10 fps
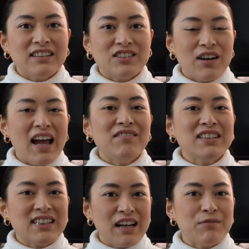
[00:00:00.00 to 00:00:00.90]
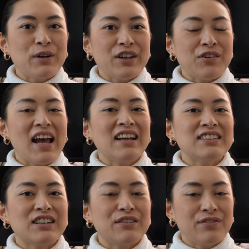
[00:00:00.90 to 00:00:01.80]
So every time when you
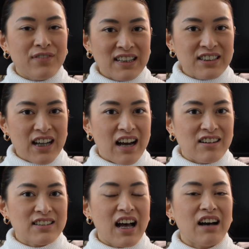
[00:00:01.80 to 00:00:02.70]
enter a French house,